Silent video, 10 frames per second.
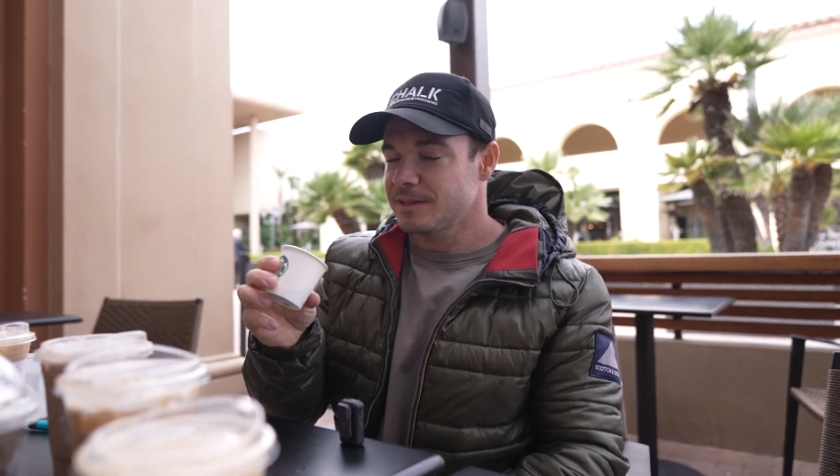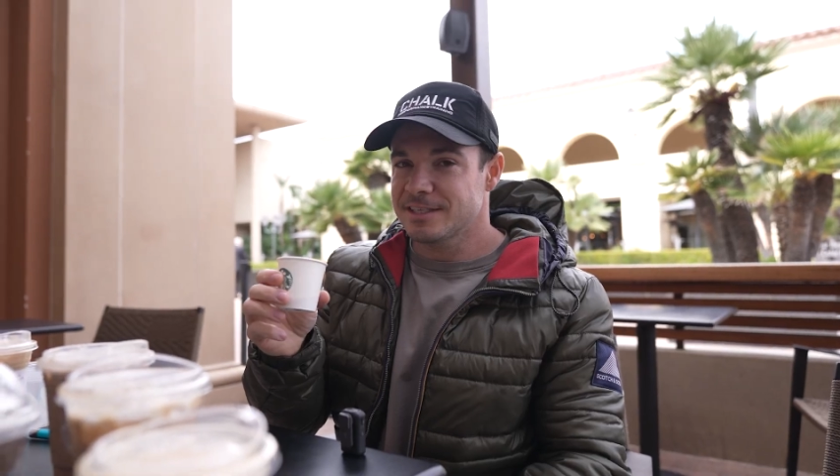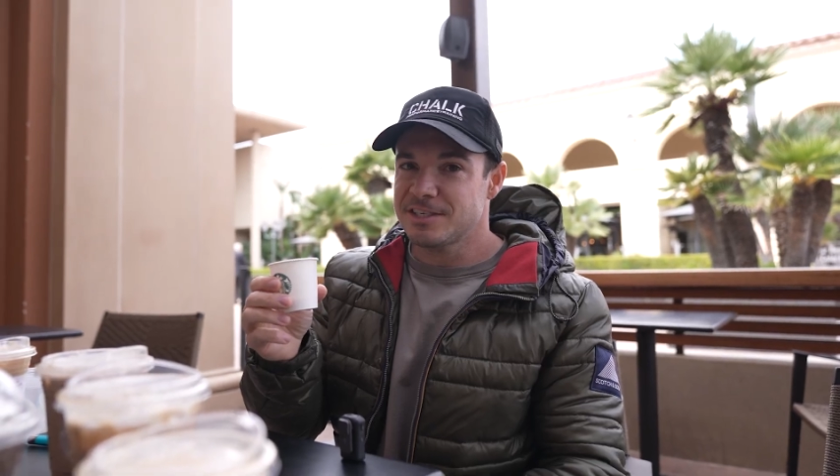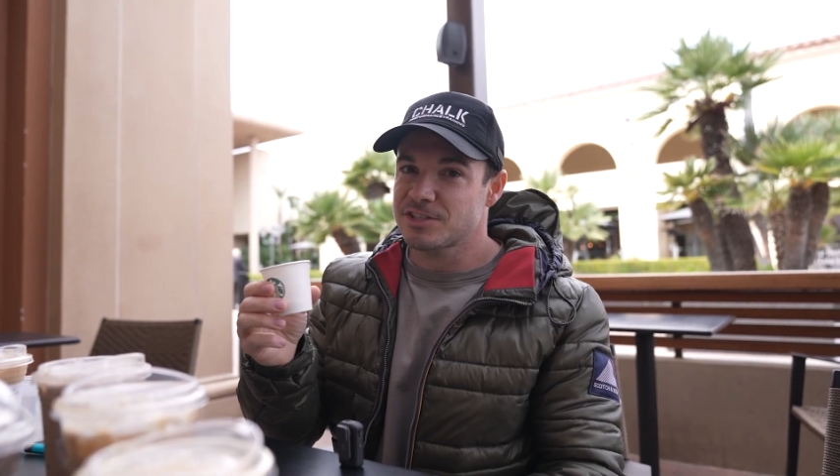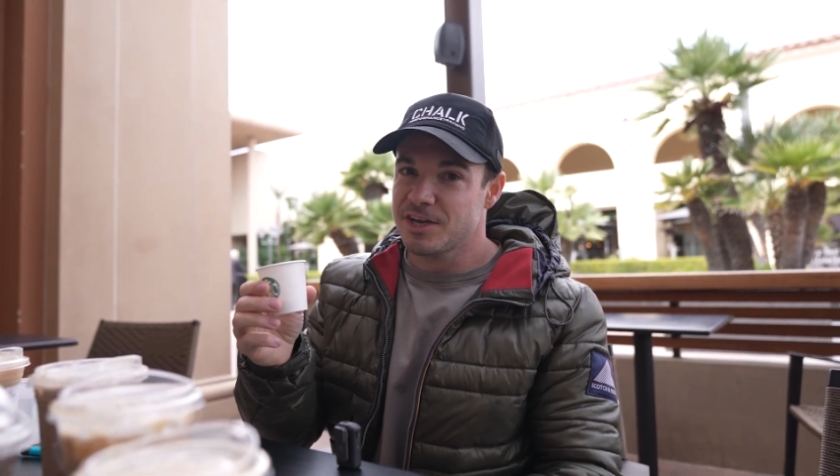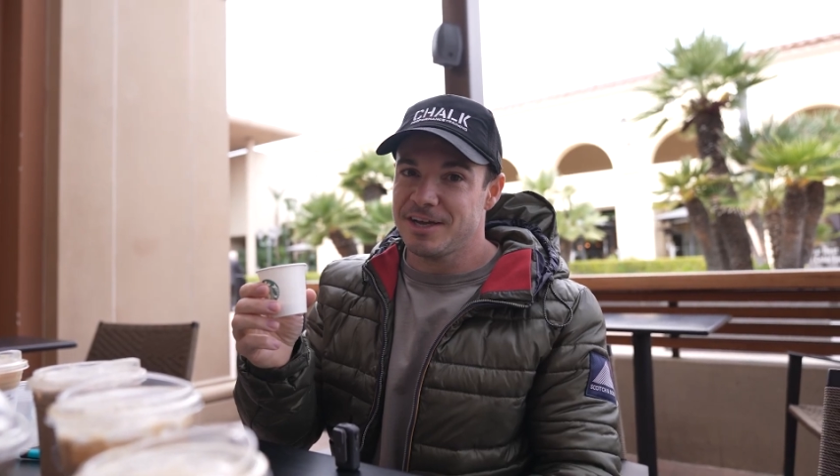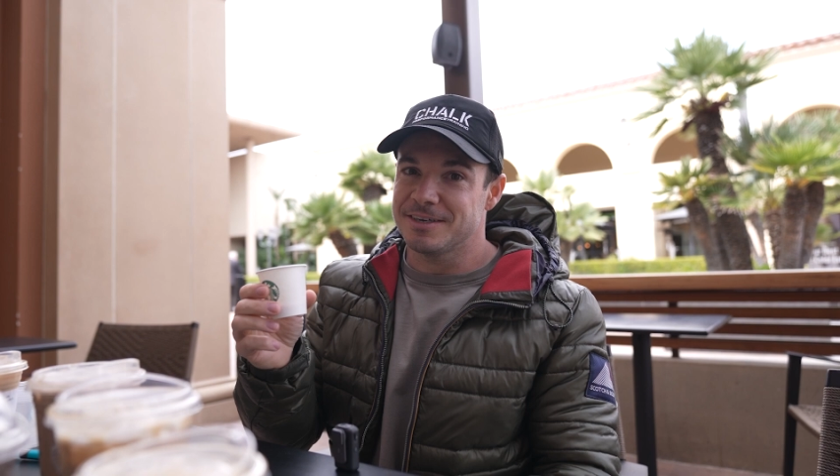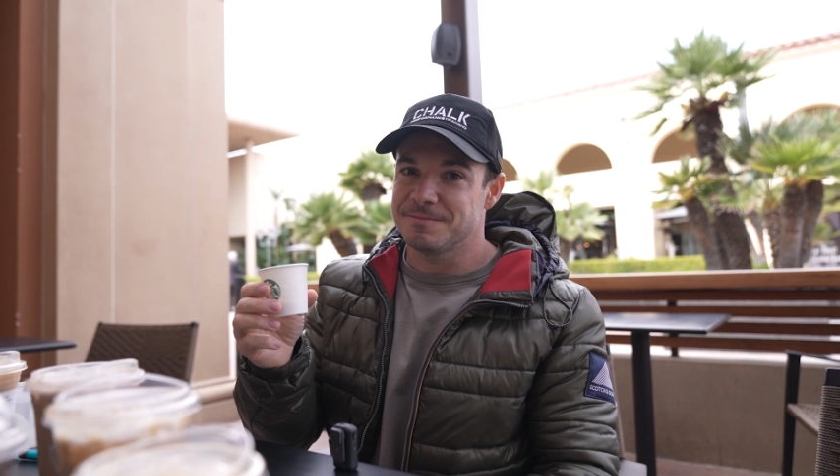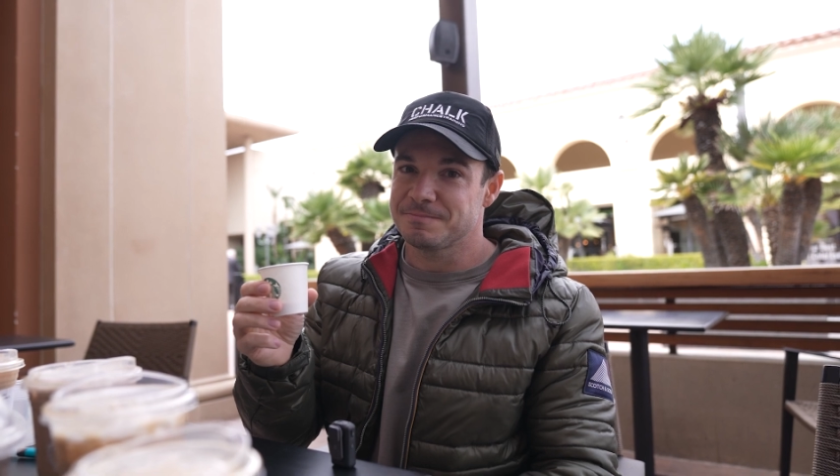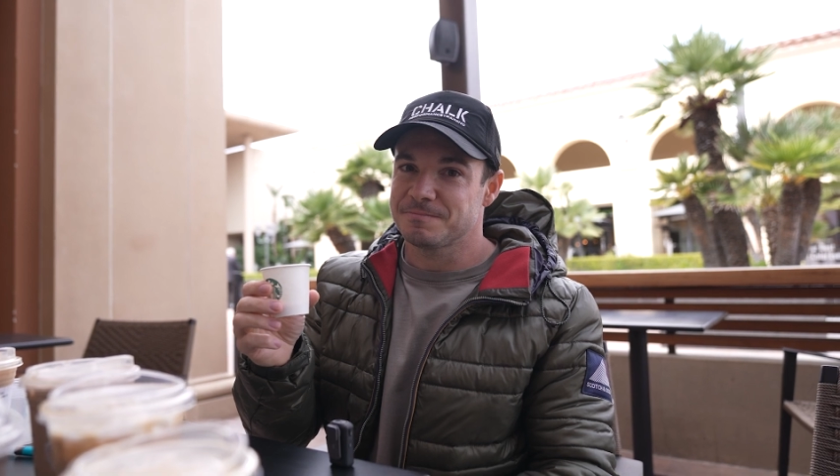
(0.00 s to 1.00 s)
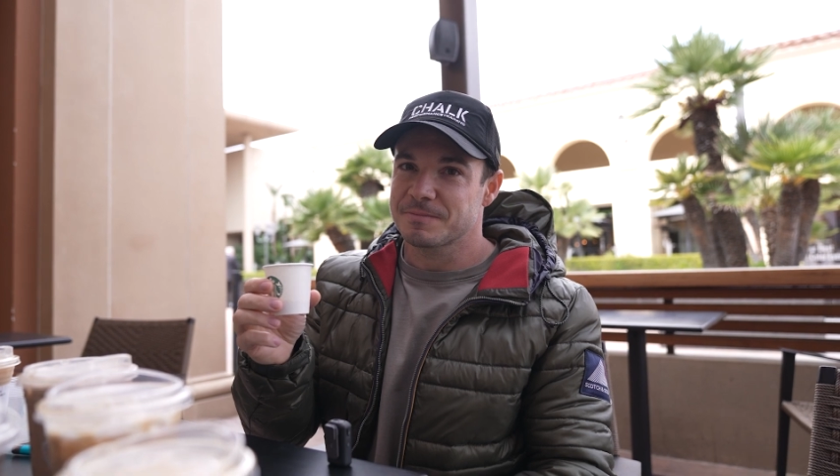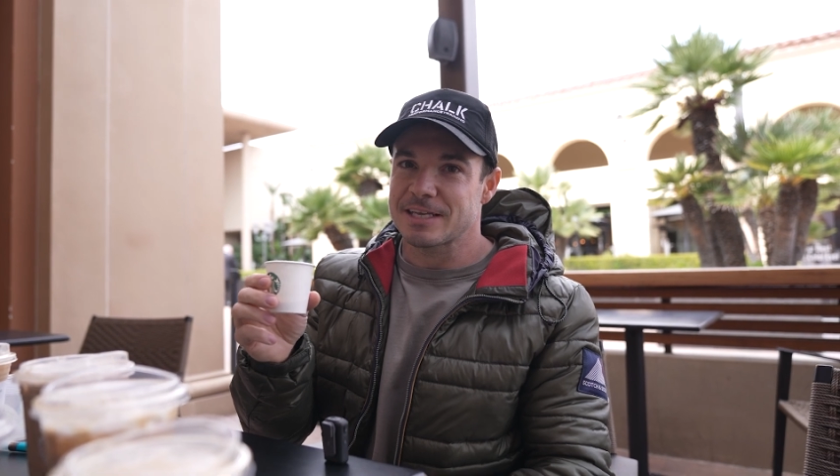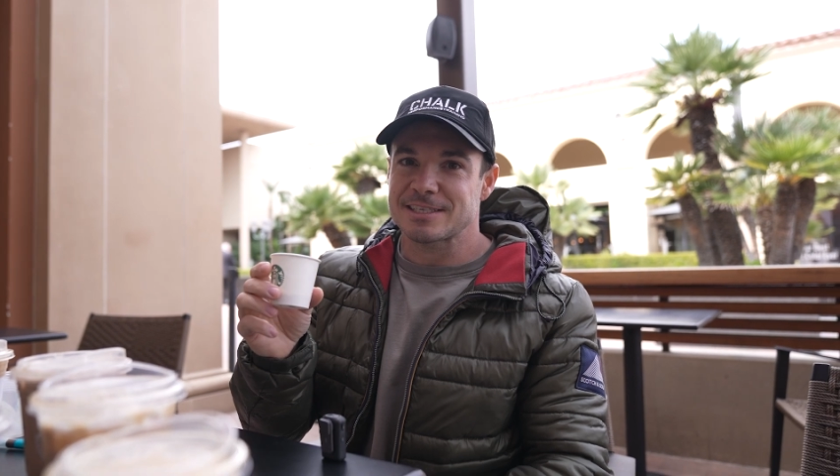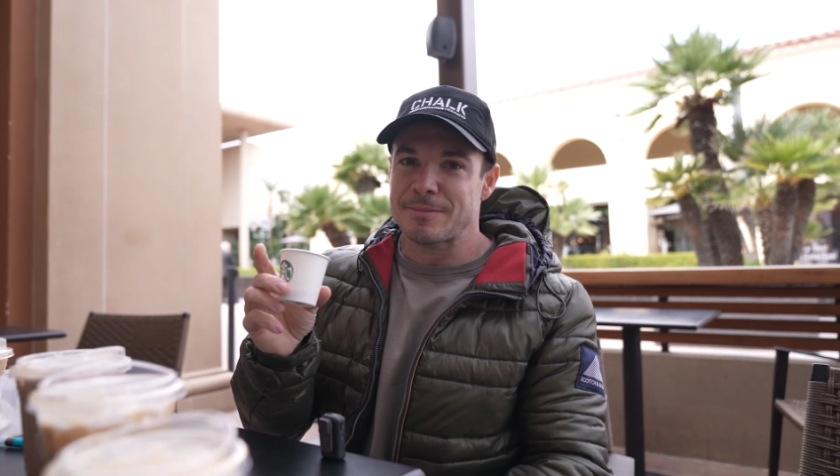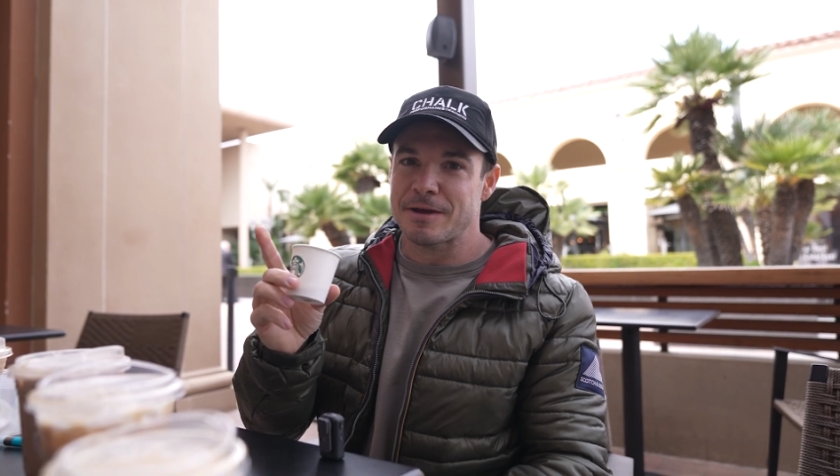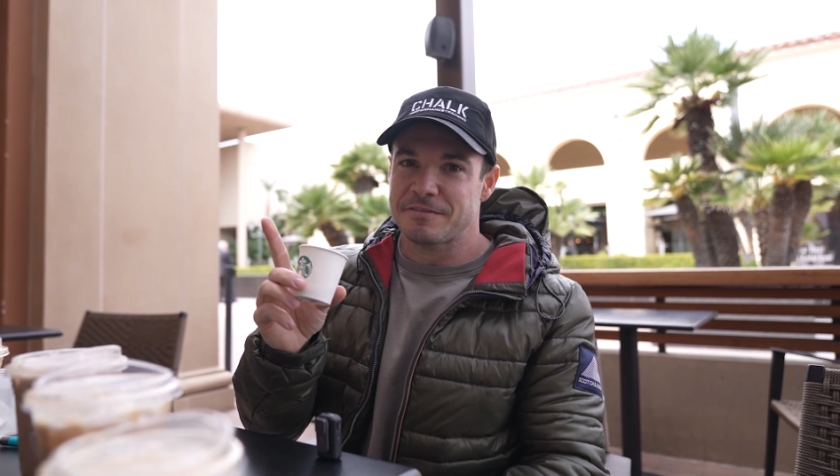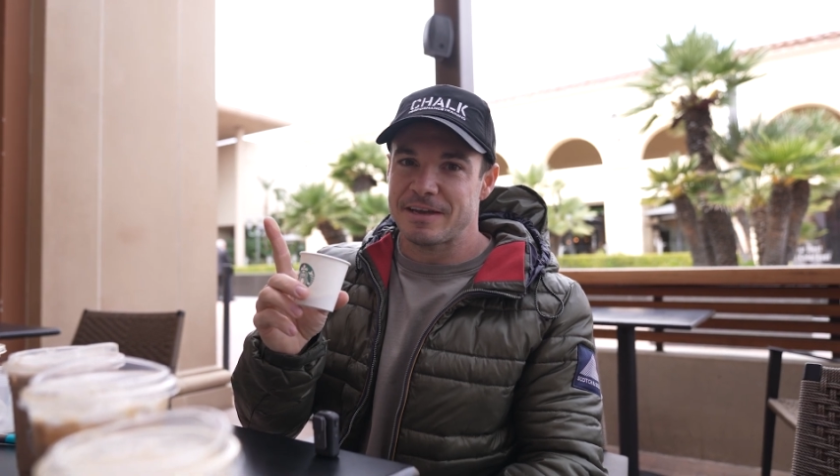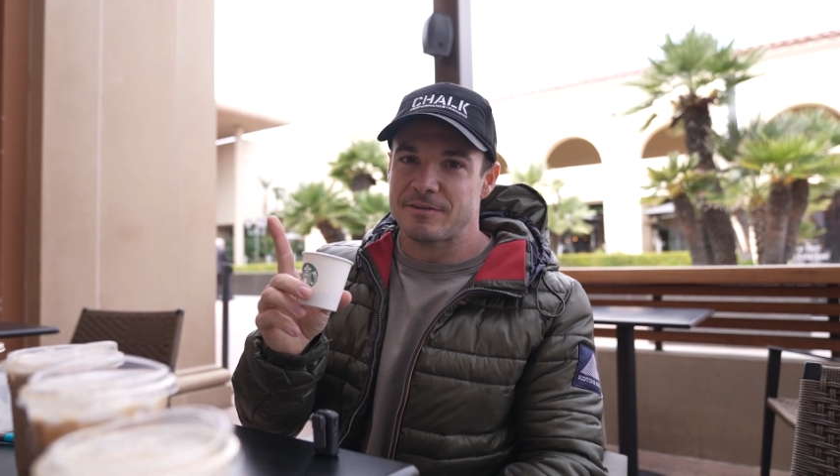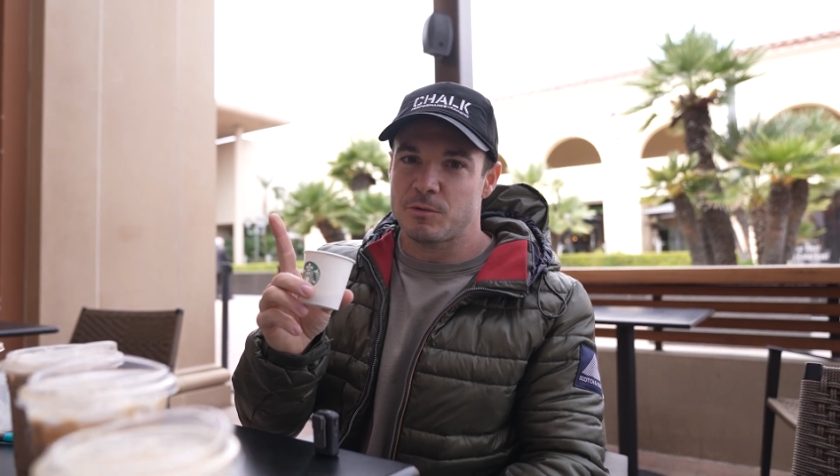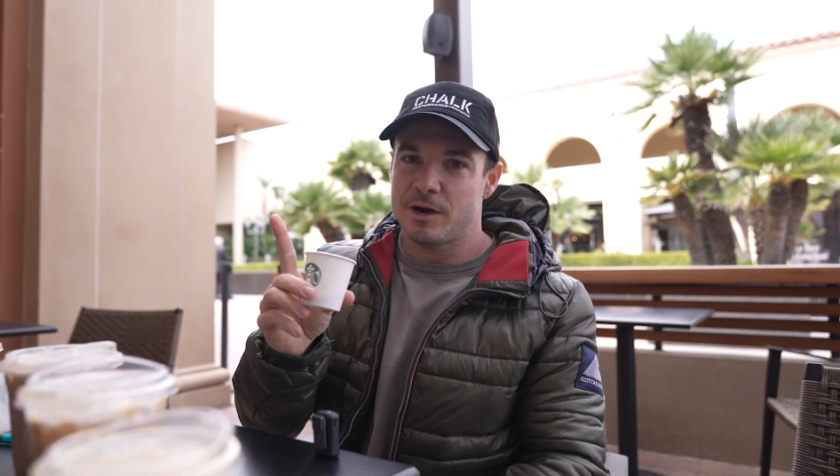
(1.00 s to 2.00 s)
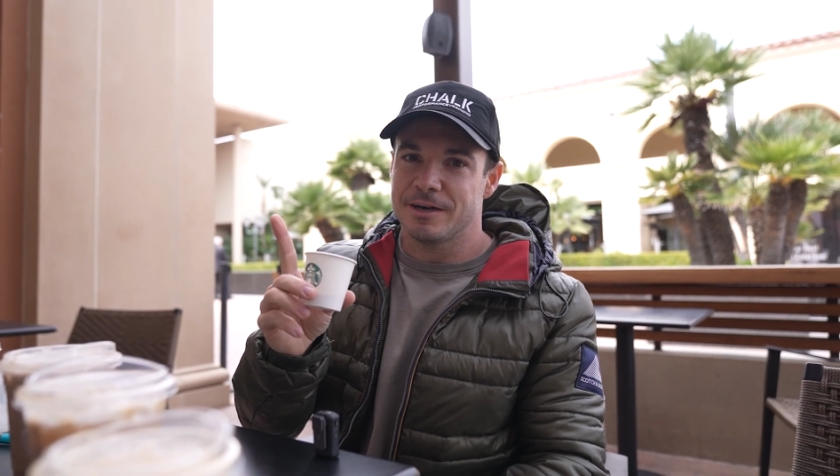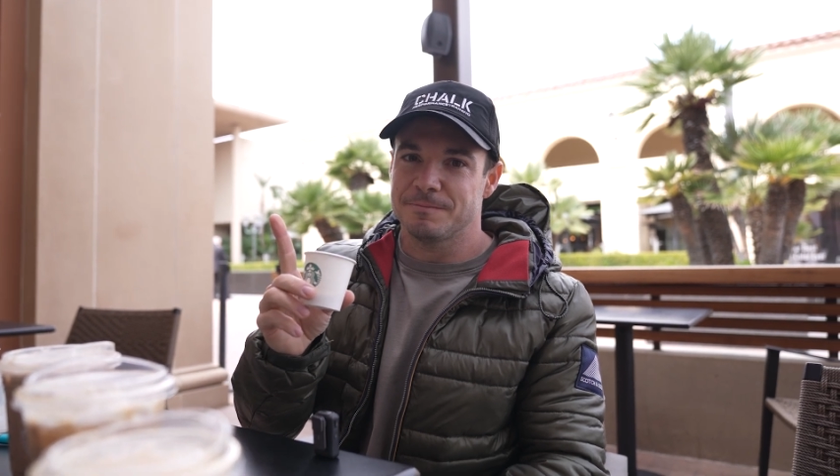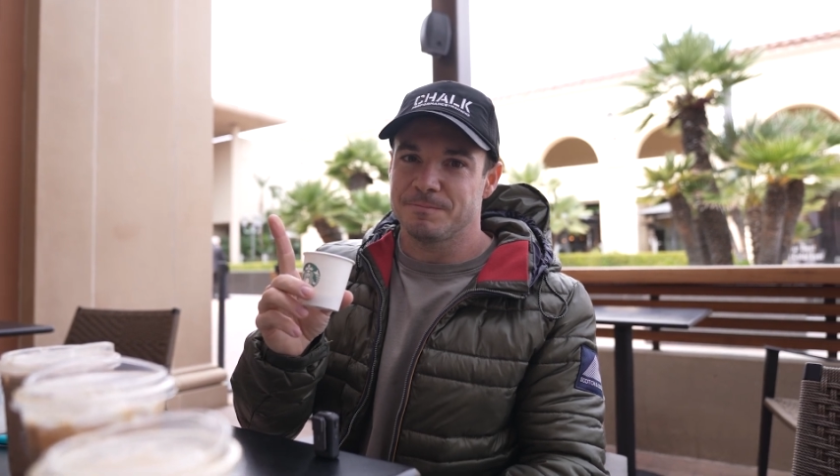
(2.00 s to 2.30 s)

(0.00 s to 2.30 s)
This is good. It's not my favorite one,